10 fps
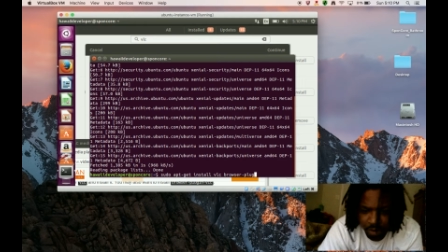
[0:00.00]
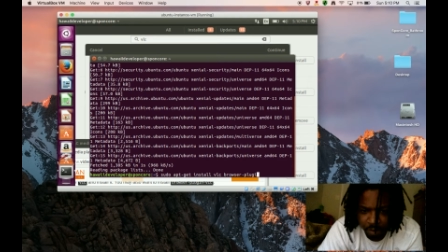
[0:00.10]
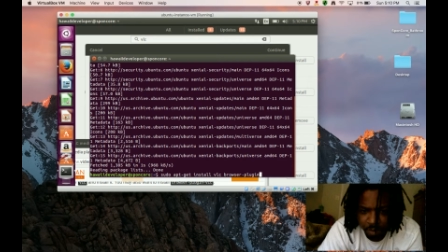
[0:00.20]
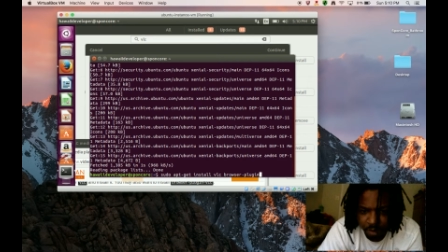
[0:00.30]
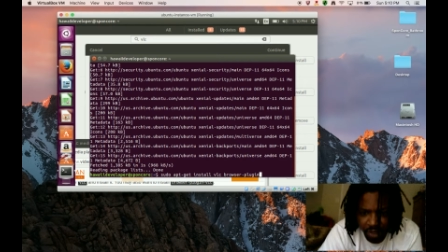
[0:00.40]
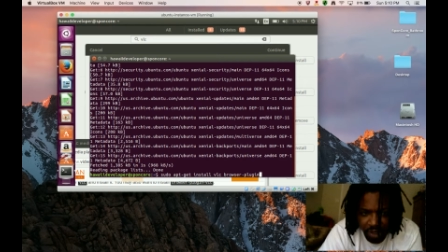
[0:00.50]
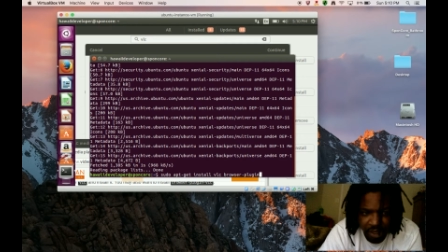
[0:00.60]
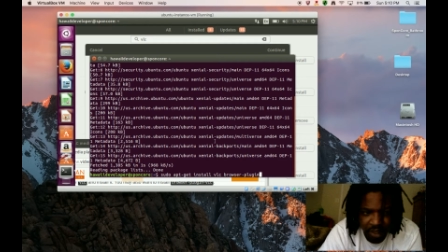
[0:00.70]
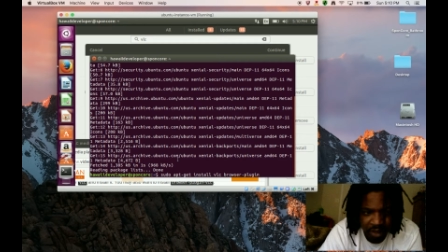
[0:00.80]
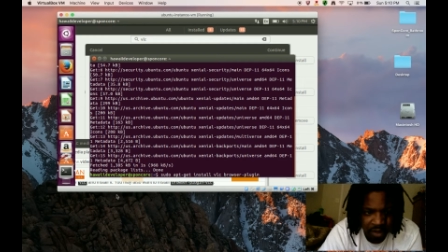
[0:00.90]

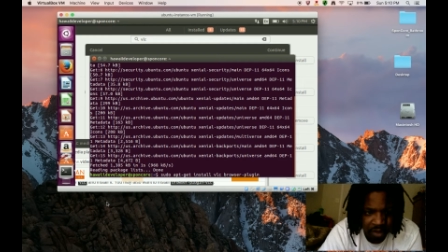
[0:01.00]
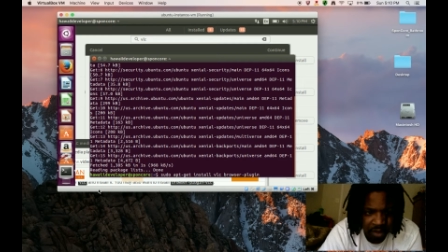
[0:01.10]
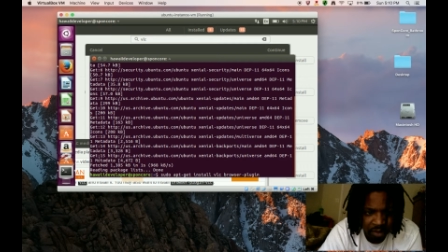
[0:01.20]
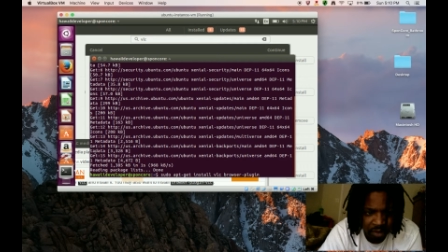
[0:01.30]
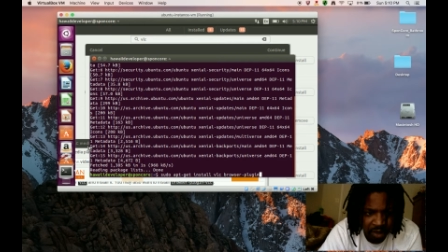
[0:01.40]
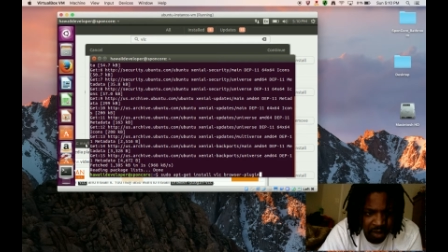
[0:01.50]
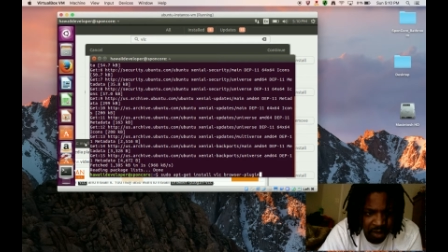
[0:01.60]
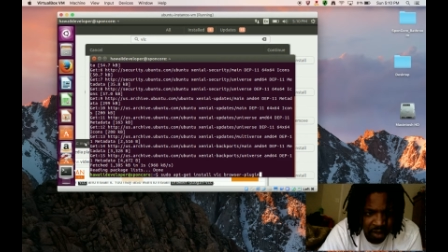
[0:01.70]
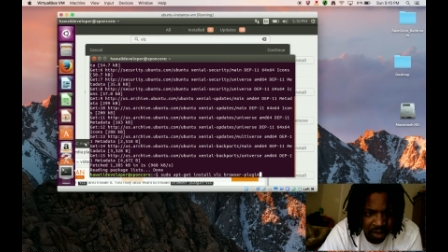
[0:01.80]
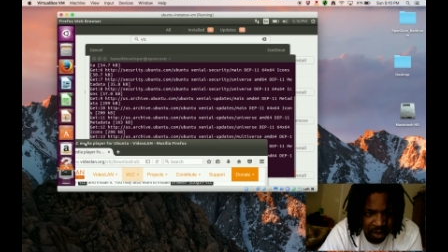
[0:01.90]
plugin, right?
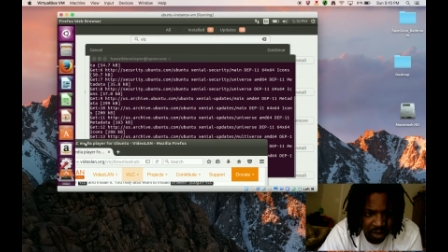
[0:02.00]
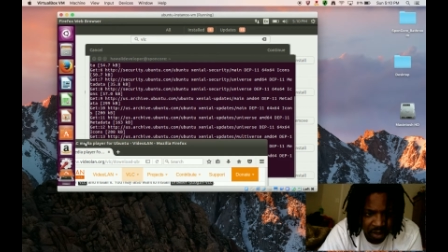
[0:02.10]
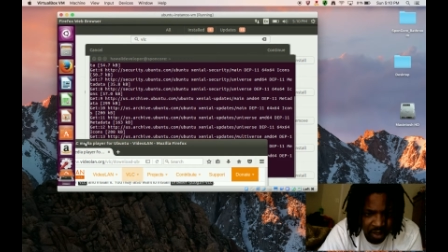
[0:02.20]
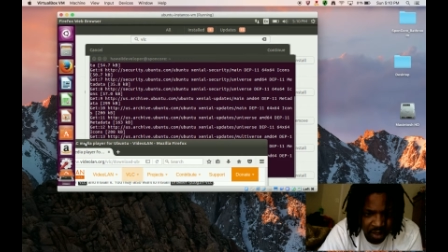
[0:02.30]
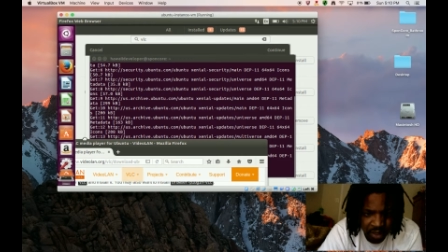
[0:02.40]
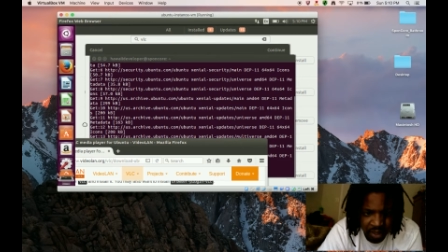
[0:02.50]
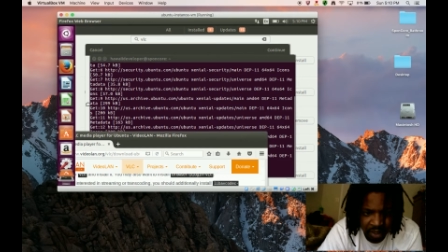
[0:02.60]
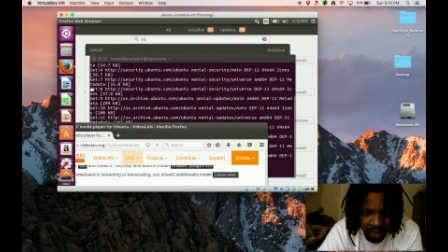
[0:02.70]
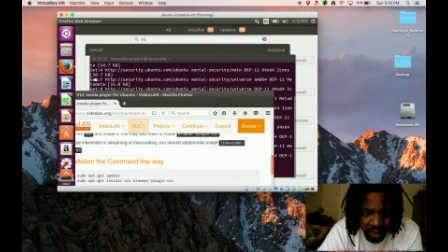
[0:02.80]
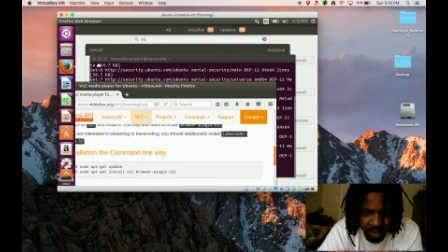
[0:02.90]
And
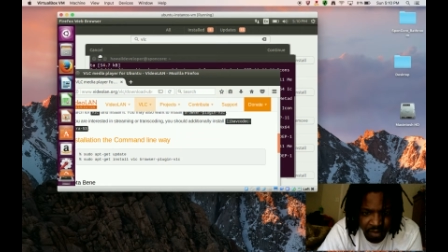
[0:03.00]
then